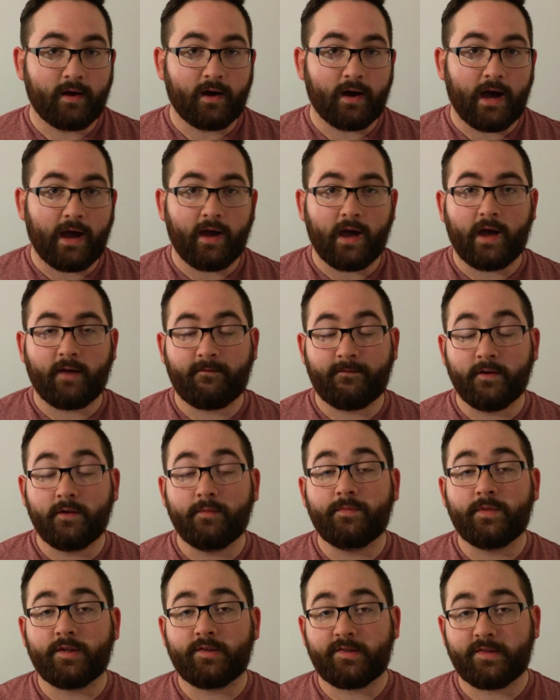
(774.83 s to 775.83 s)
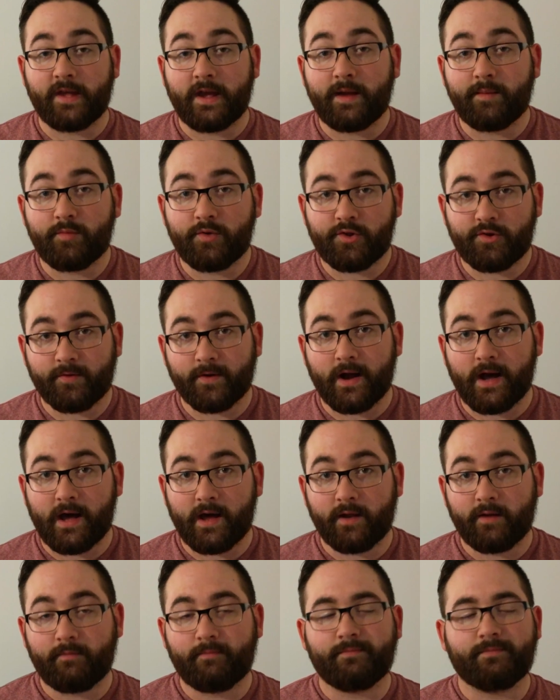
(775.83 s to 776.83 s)
I filmed the same
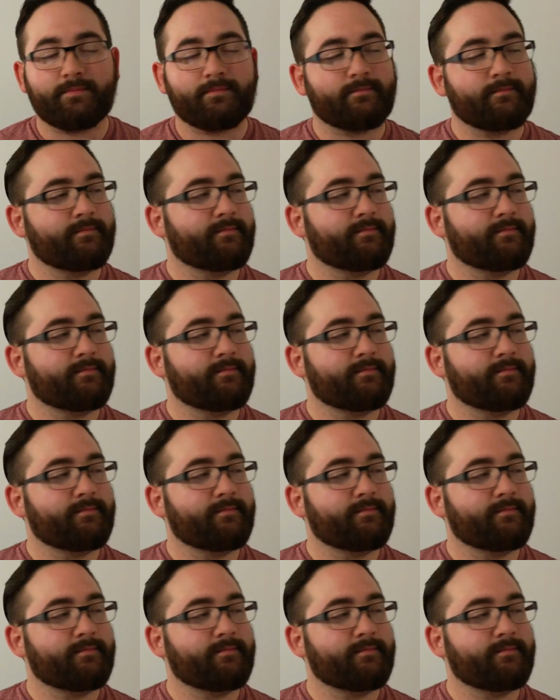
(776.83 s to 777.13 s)
shot.